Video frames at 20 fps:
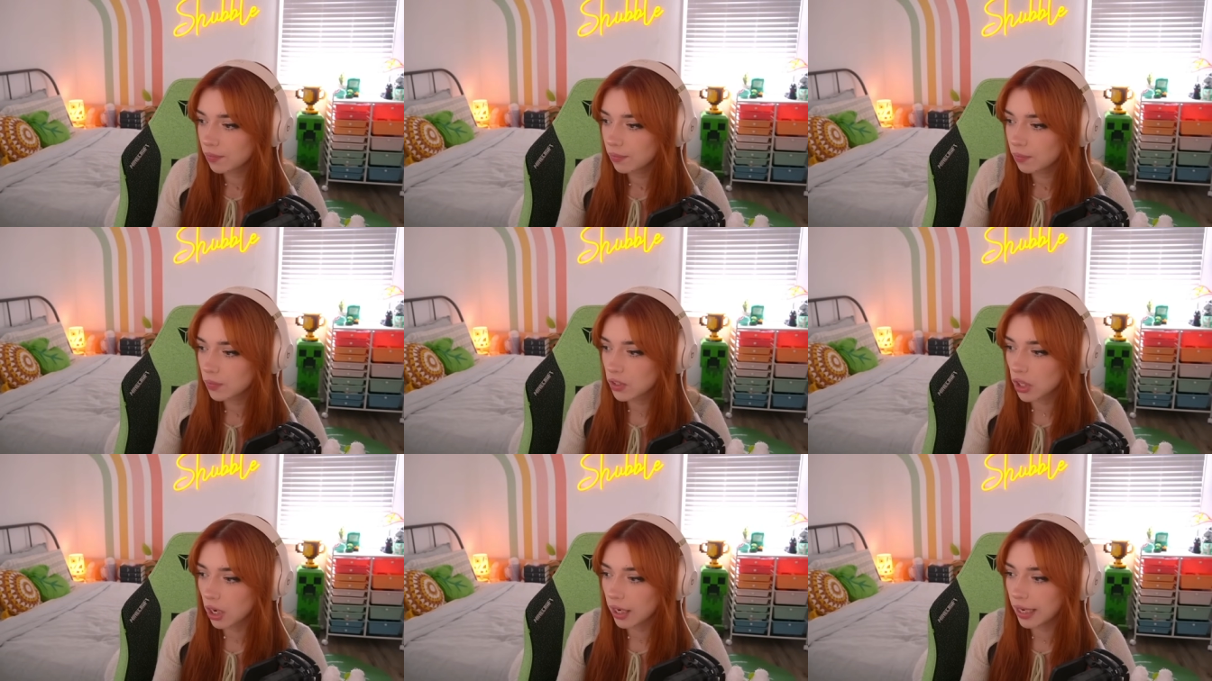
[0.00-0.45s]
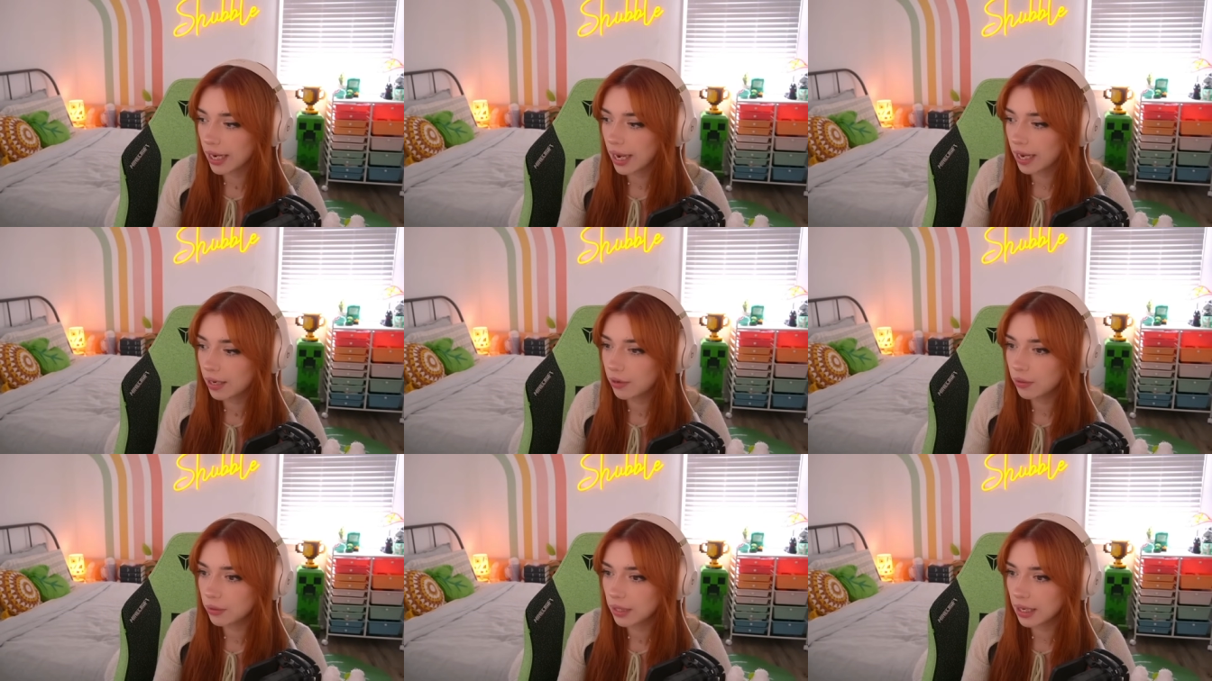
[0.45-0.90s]
Sorry,
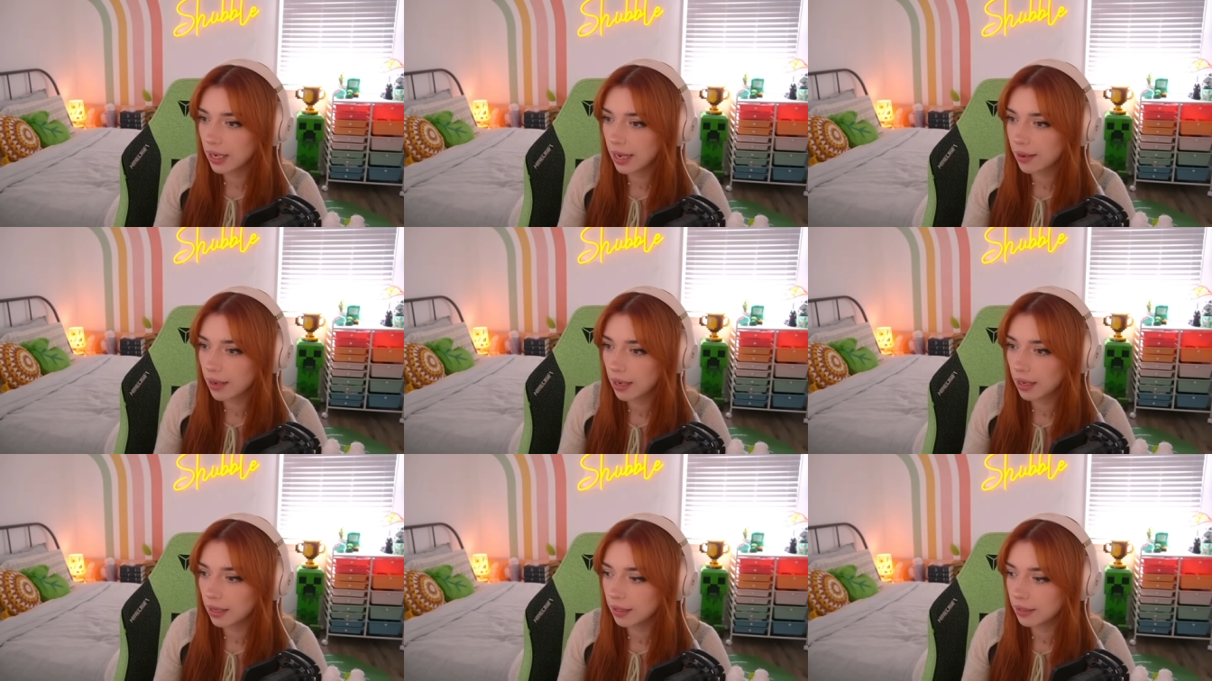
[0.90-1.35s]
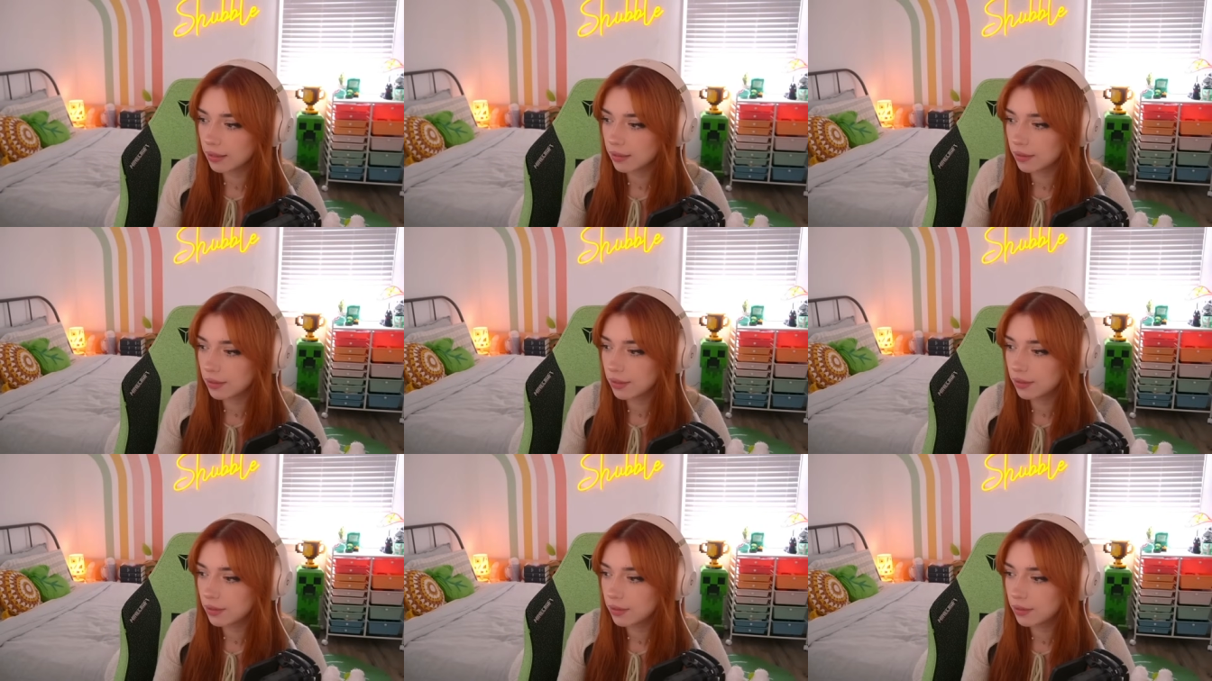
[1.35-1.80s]
I
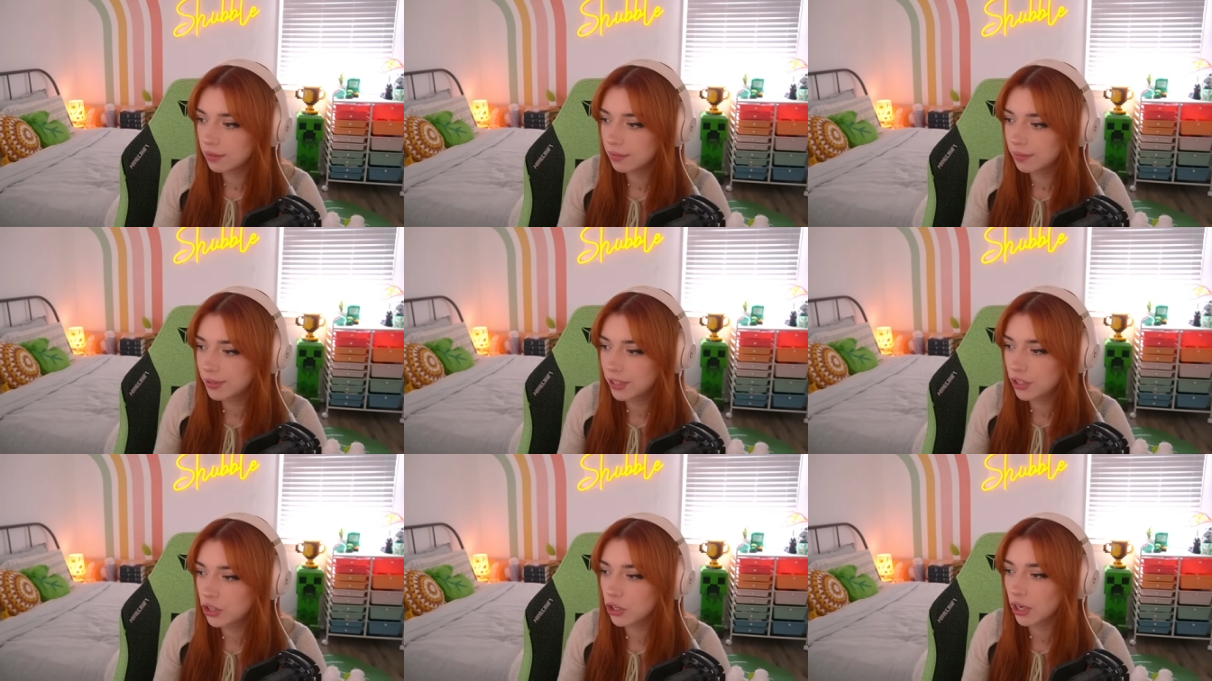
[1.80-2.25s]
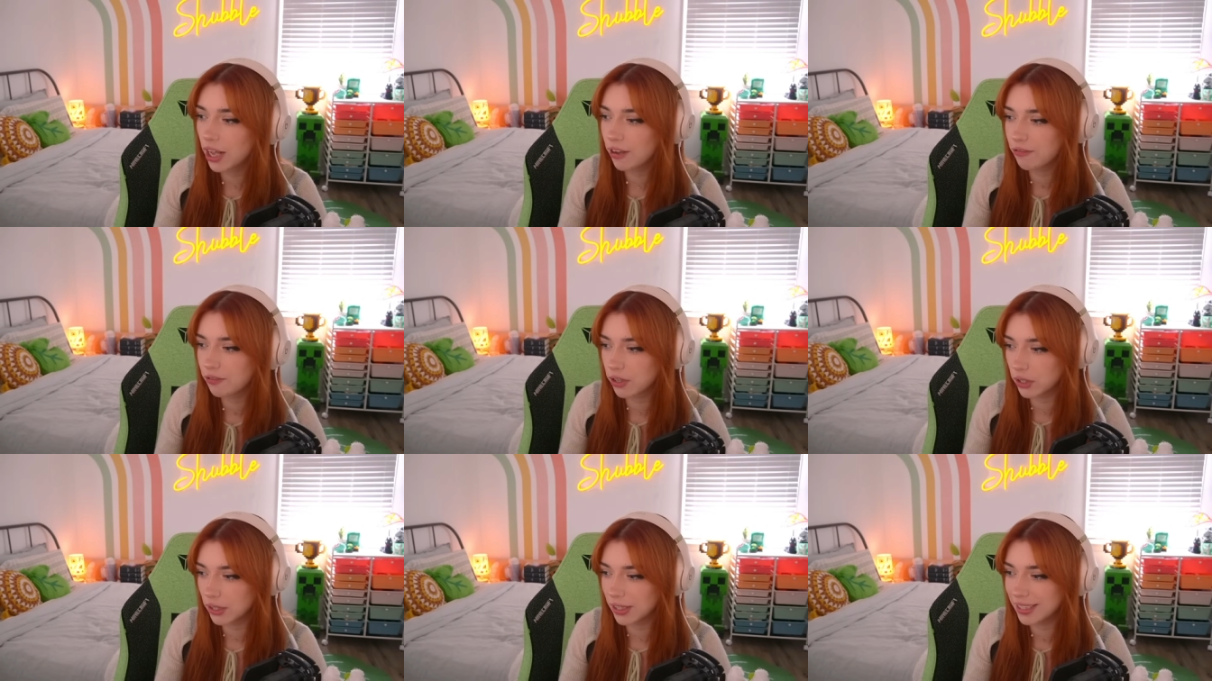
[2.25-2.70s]
should have
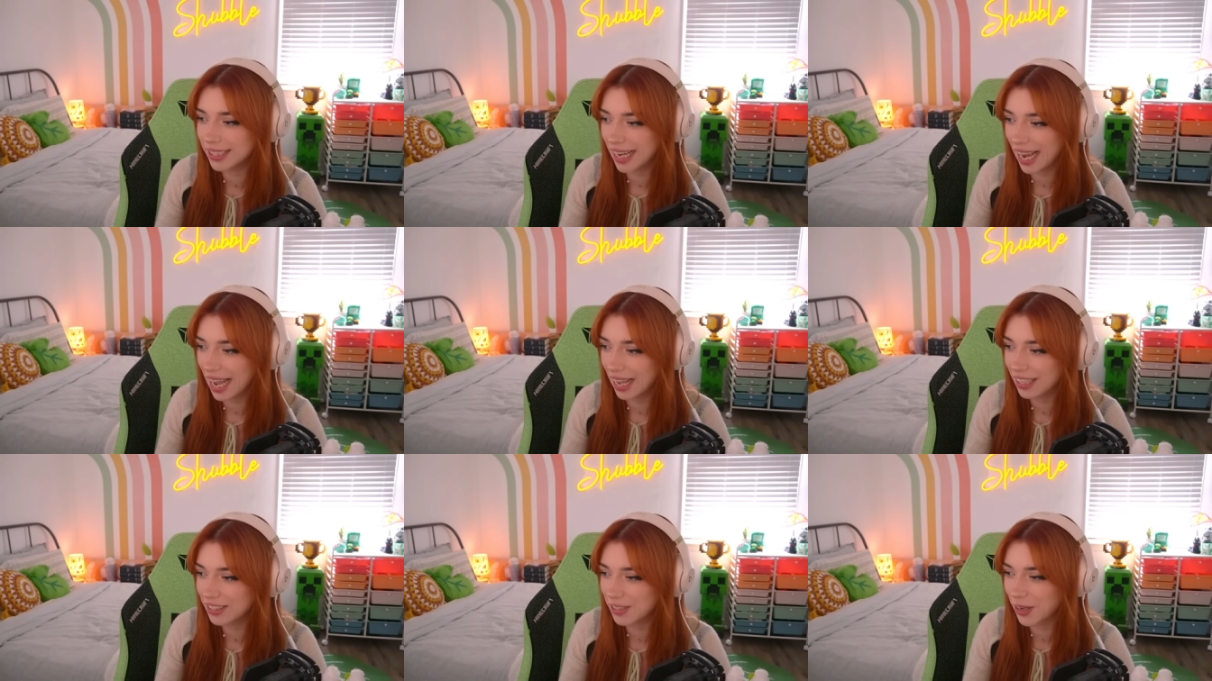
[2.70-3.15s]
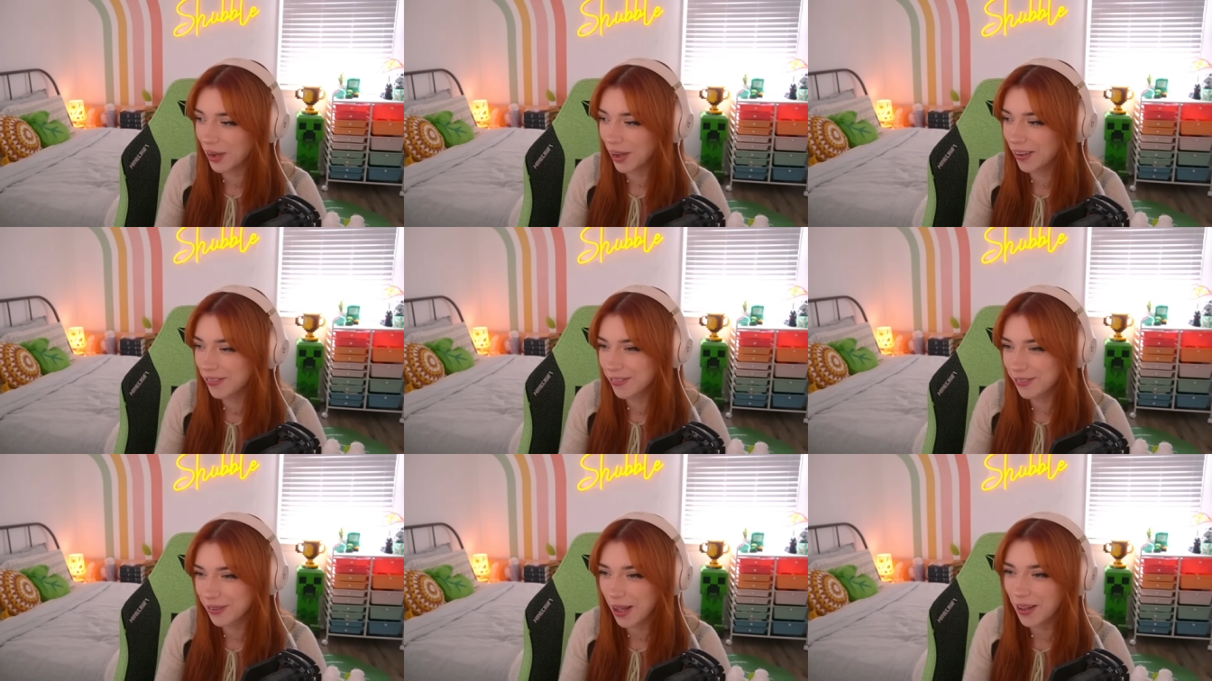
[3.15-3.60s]
turned ads off.
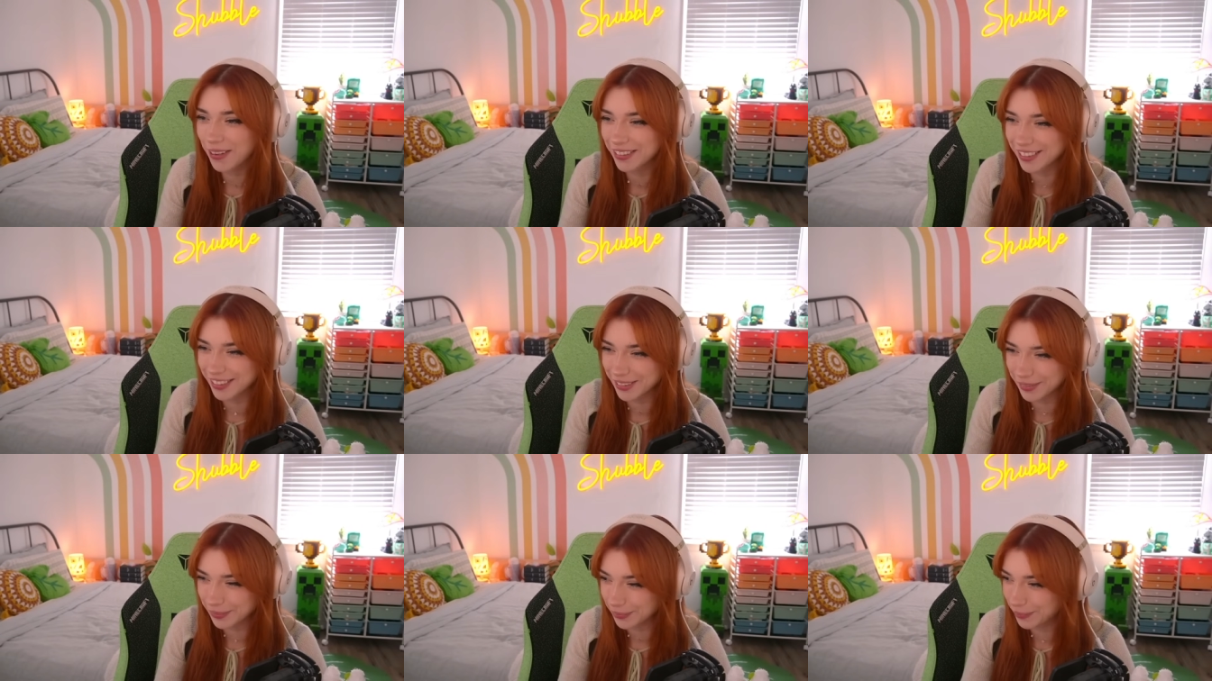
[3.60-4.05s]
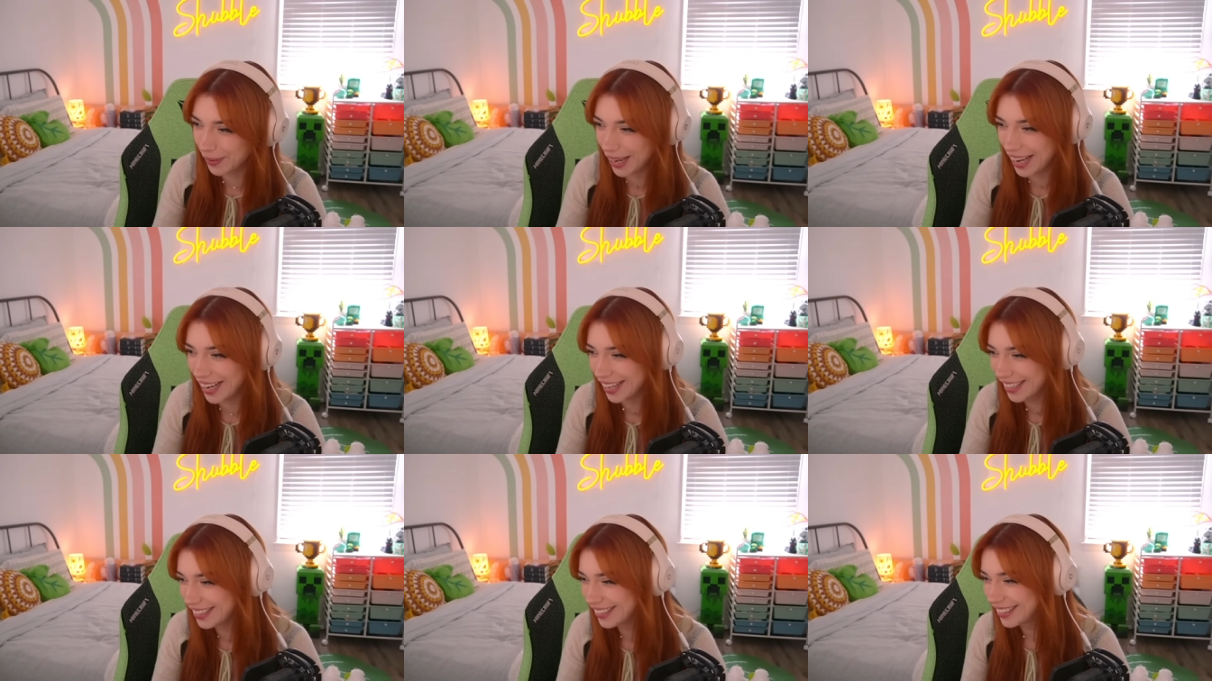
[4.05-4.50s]
I'll just wait.